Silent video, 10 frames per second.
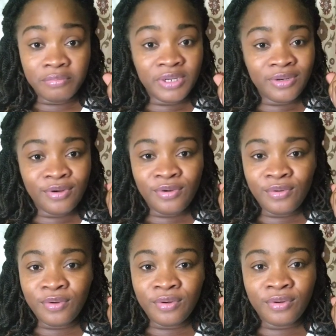Me no
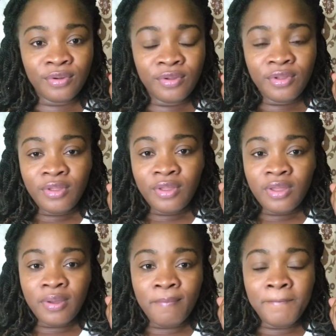know
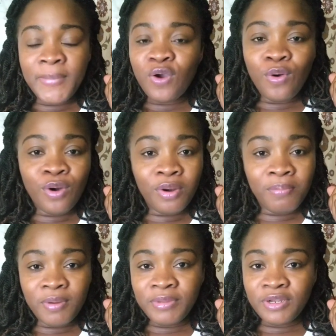me
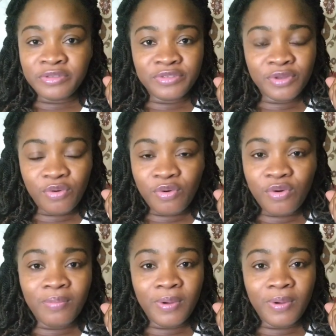old, but me not so old.